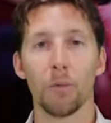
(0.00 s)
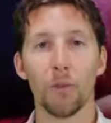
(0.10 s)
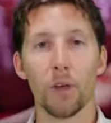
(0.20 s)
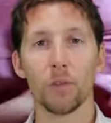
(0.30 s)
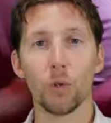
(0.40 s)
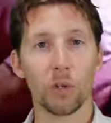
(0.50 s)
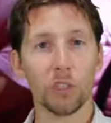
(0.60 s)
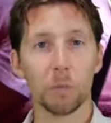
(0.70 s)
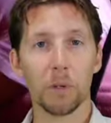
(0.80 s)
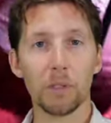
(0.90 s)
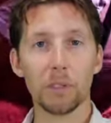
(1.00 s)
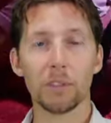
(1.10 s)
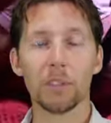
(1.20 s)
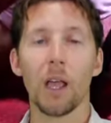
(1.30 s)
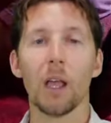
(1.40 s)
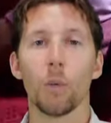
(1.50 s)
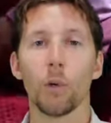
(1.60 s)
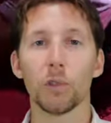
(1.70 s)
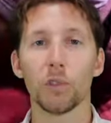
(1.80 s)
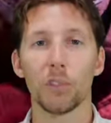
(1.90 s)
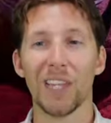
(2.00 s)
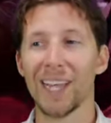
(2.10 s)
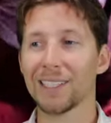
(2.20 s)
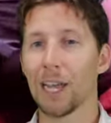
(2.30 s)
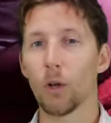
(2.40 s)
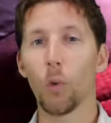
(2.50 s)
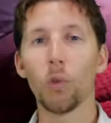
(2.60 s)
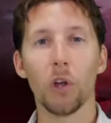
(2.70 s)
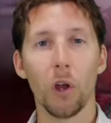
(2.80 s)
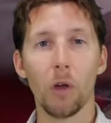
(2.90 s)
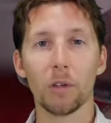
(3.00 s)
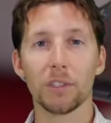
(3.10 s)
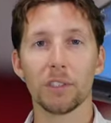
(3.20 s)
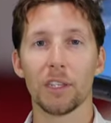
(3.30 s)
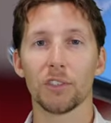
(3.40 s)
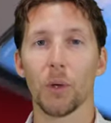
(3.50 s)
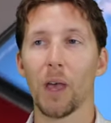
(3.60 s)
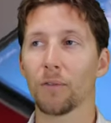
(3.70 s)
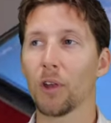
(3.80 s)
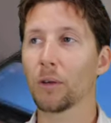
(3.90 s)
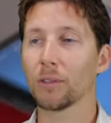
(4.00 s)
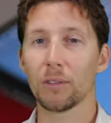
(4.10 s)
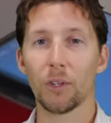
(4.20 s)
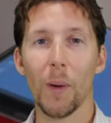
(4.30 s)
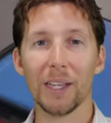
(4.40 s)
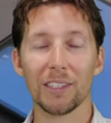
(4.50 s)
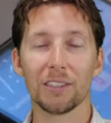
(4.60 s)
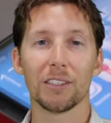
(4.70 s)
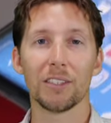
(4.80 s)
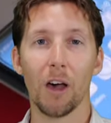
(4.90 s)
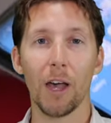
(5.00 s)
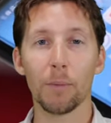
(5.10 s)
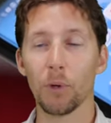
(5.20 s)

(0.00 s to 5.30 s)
further your experience. We also take down all the clocks, so you have no access to time.